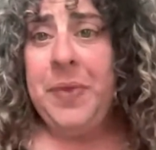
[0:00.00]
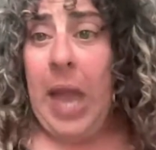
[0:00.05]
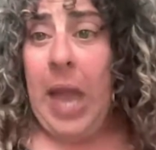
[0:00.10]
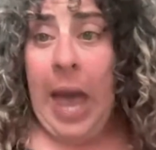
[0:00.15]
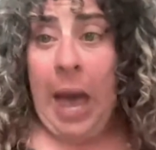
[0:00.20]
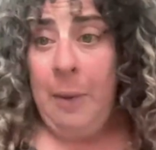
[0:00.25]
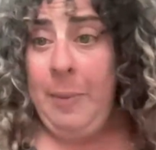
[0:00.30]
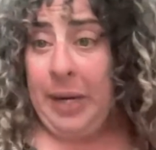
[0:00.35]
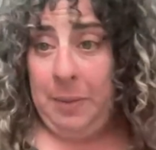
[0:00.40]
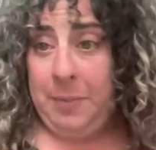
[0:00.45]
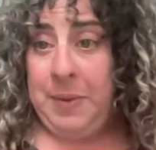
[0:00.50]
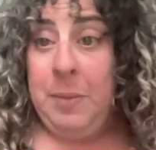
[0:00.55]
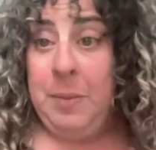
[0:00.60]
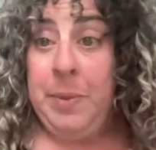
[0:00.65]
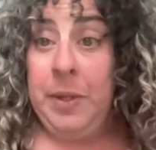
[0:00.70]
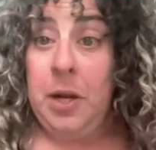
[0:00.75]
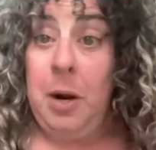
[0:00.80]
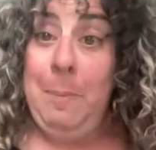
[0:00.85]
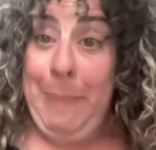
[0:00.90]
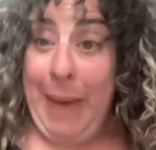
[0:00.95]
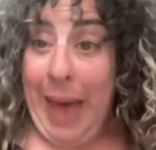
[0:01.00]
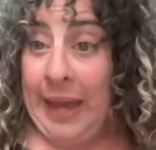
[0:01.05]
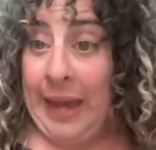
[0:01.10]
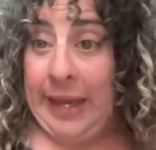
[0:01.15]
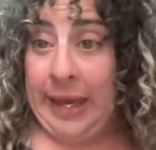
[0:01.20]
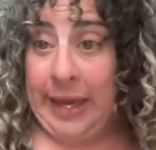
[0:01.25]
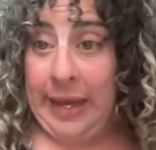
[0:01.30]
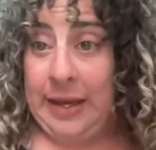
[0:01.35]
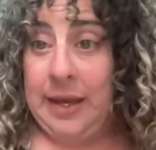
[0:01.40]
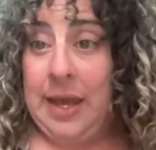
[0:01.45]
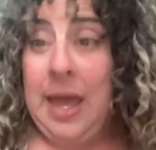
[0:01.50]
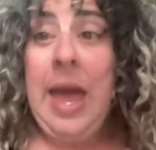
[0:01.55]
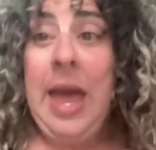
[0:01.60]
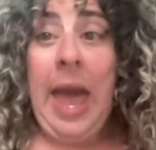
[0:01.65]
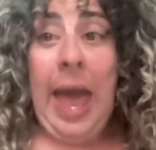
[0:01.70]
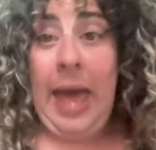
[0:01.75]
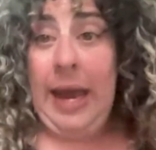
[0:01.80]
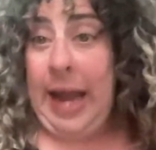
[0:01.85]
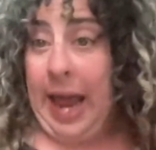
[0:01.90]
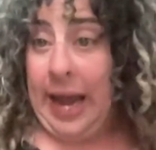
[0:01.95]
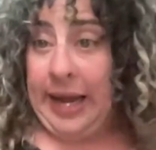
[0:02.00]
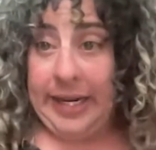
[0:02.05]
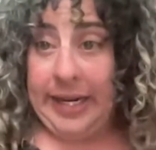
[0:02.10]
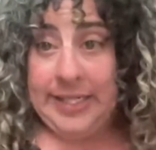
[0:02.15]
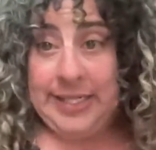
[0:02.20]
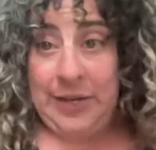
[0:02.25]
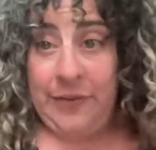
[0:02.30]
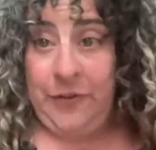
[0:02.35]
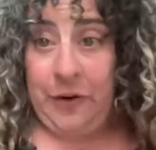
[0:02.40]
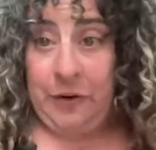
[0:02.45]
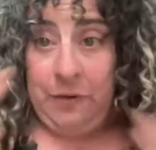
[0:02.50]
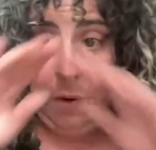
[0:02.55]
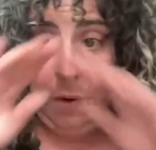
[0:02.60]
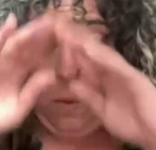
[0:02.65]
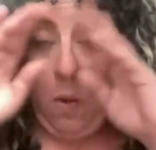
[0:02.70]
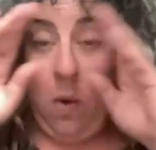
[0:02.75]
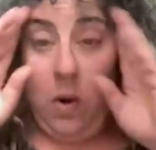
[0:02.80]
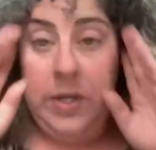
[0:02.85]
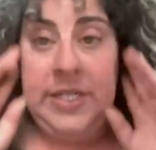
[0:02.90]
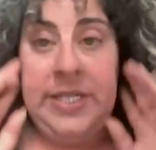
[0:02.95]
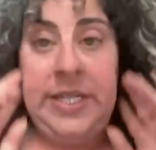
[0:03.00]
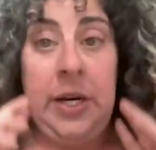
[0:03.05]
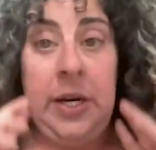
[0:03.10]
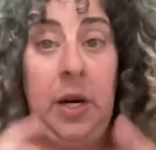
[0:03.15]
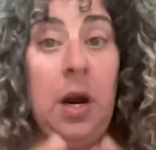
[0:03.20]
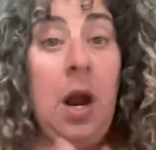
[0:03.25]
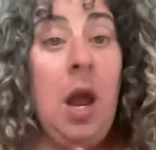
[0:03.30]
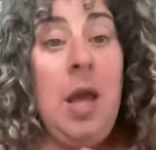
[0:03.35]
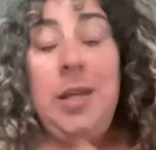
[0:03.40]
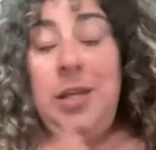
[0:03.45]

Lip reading: how many people are backing at any different reward tier.